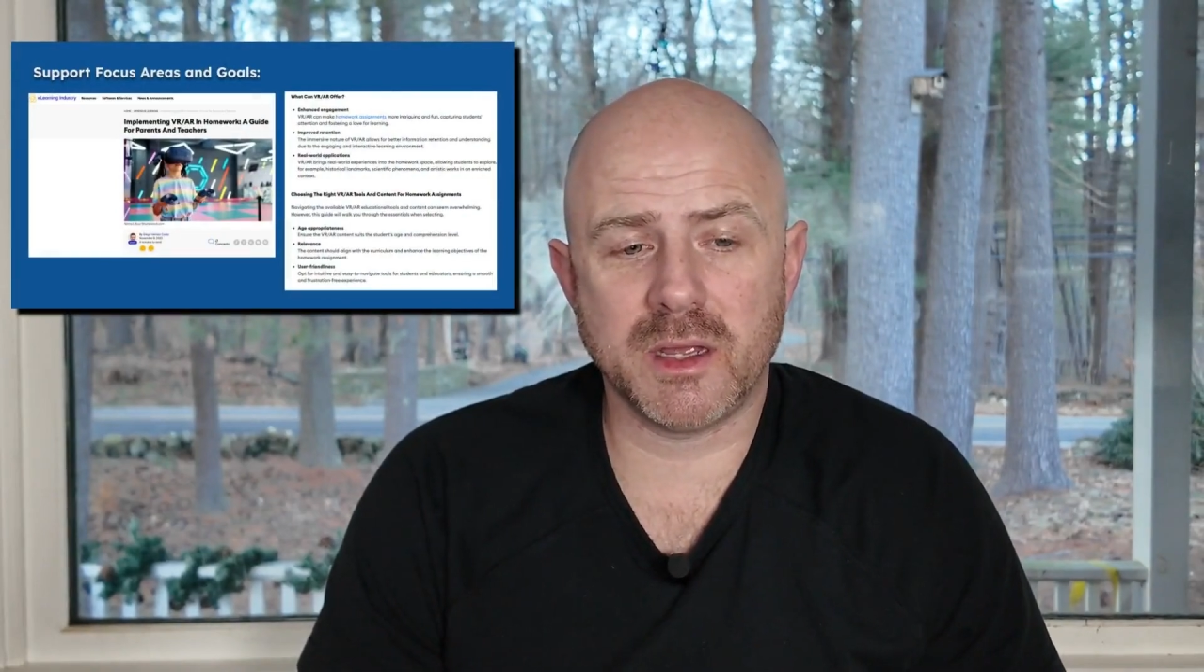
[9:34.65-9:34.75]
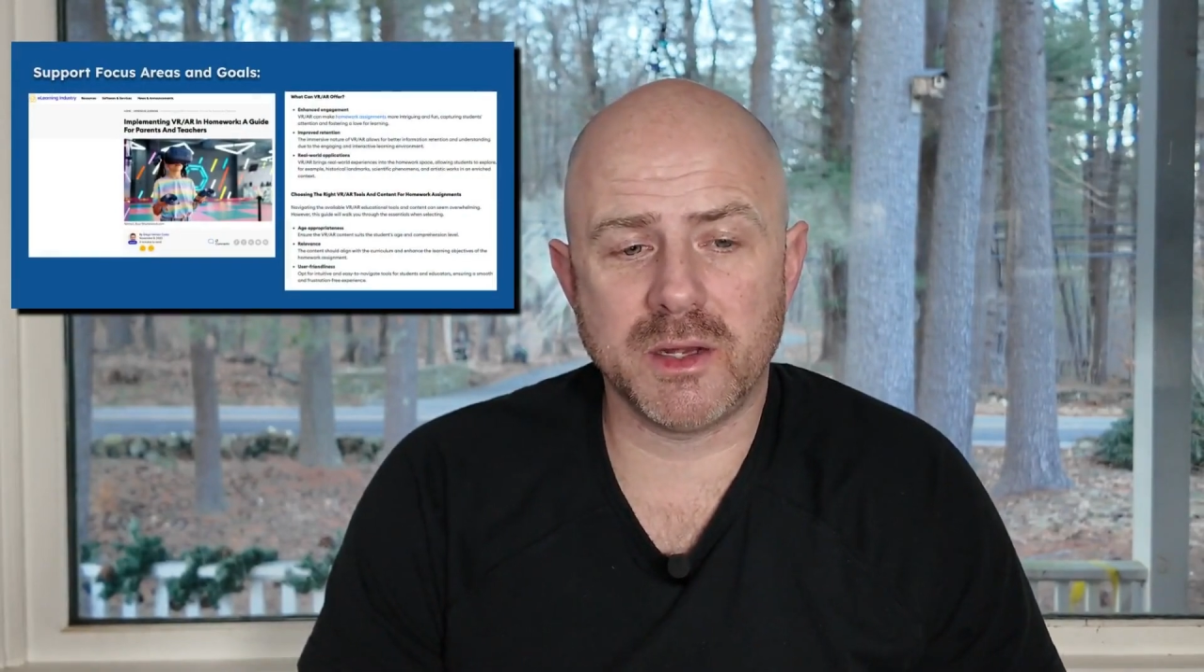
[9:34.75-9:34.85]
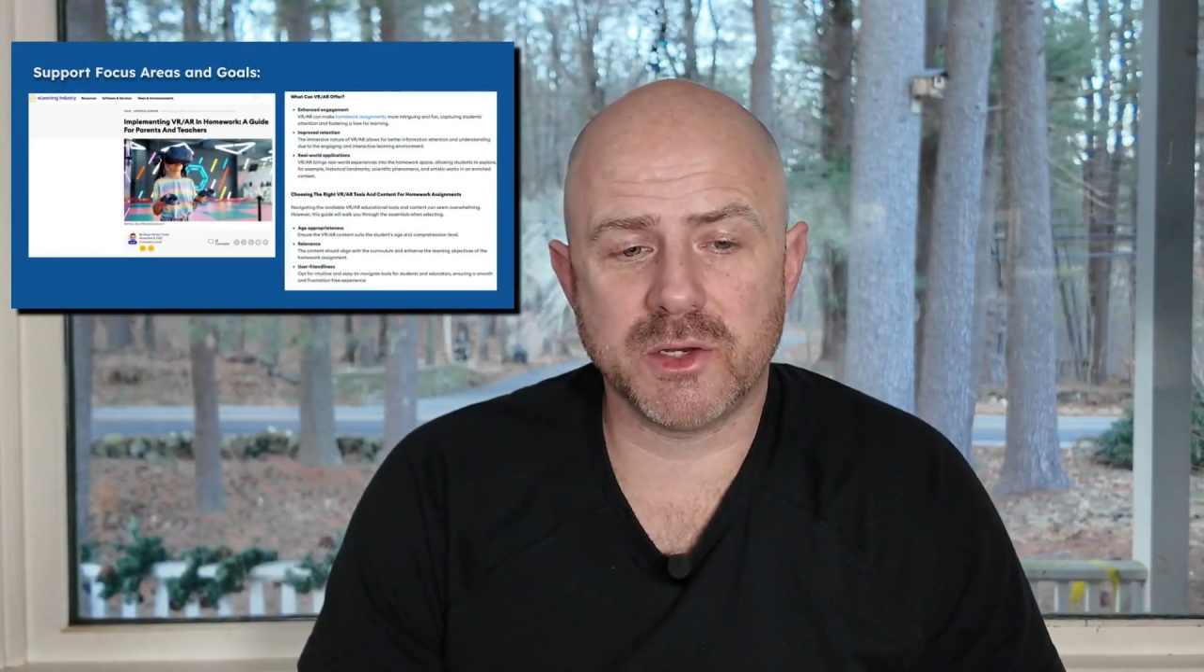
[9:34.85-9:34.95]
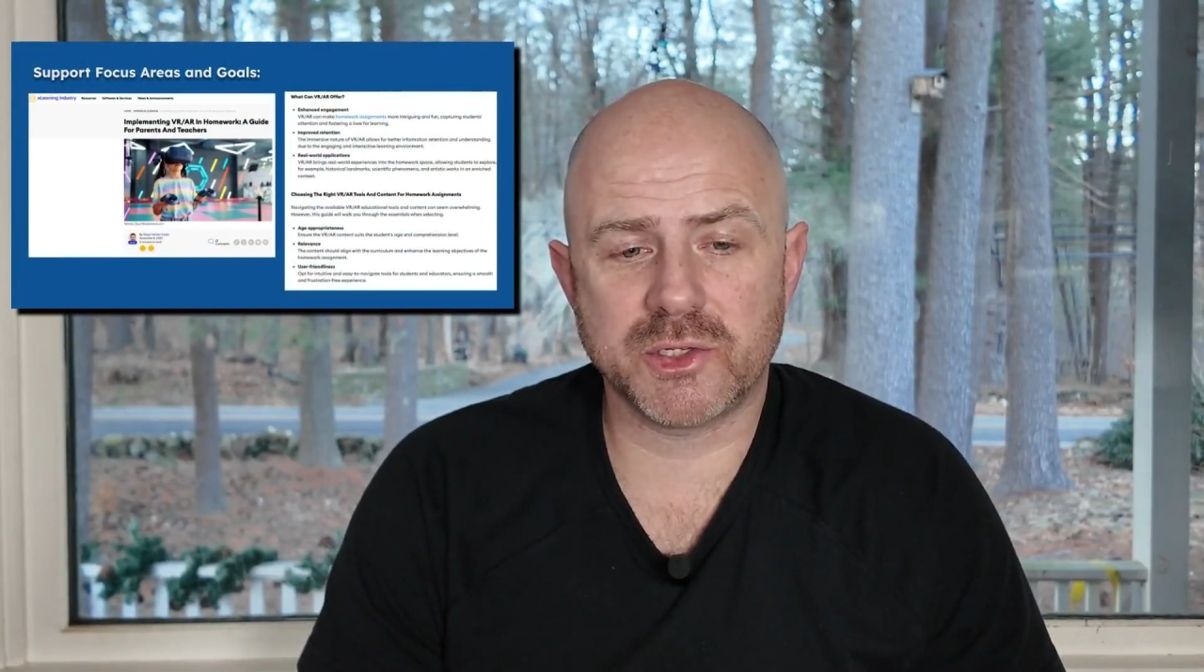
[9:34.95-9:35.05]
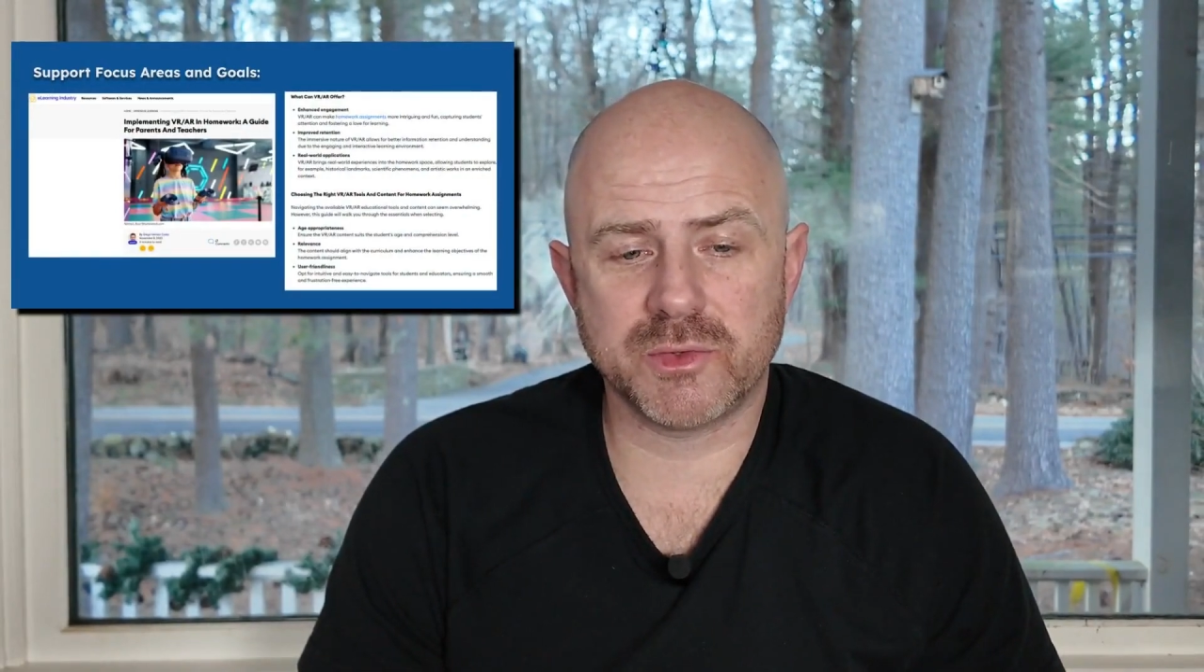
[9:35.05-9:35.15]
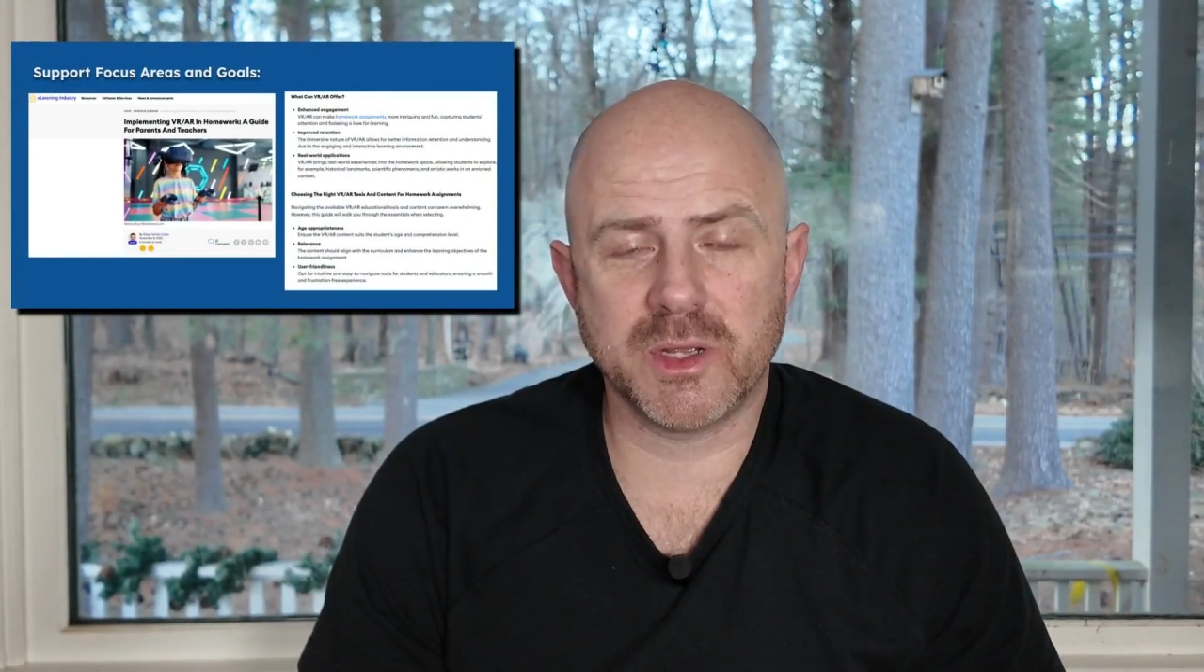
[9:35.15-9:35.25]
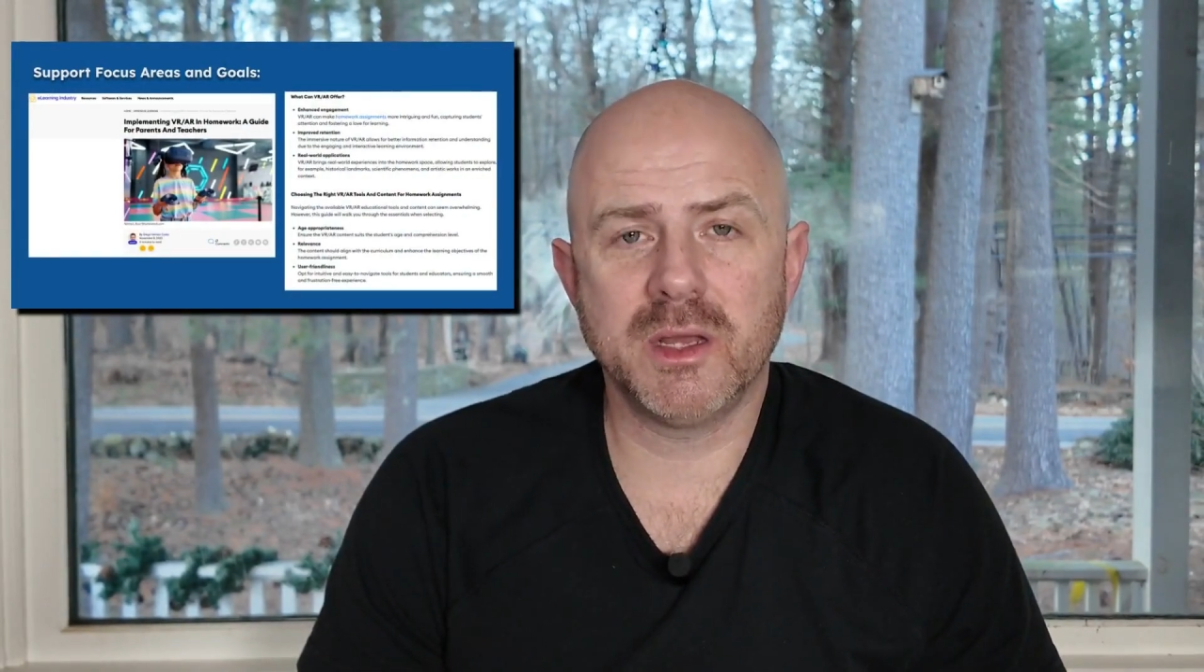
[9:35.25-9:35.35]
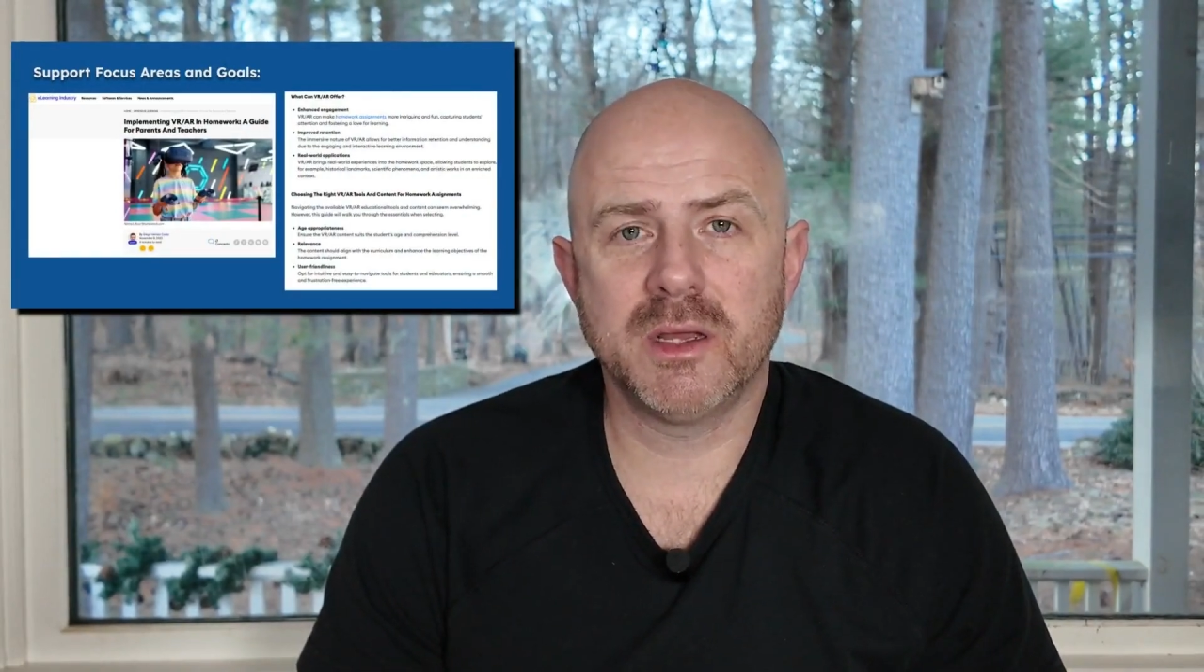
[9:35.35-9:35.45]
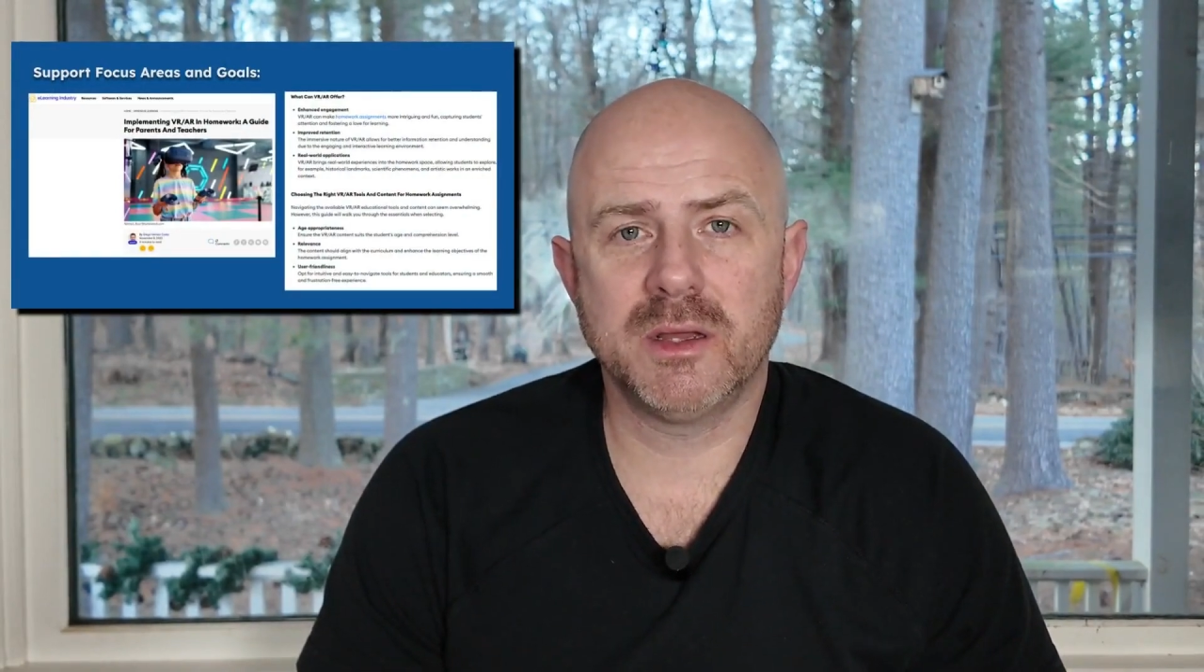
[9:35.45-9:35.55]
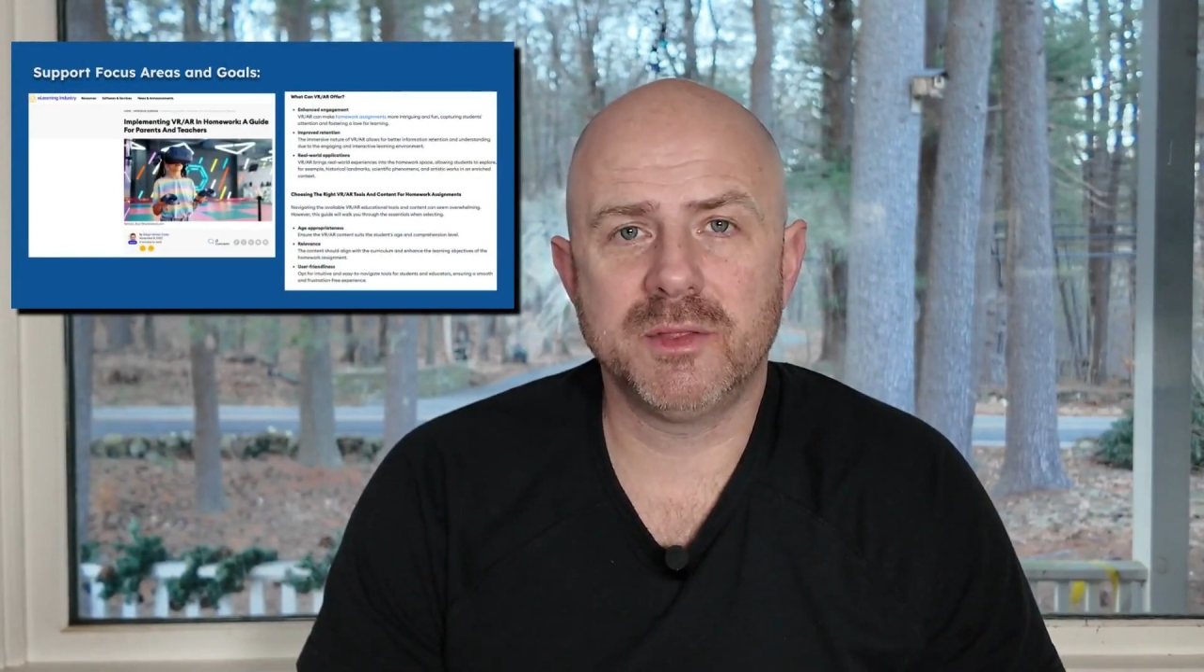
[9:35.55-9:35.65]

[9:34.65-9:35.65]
industry.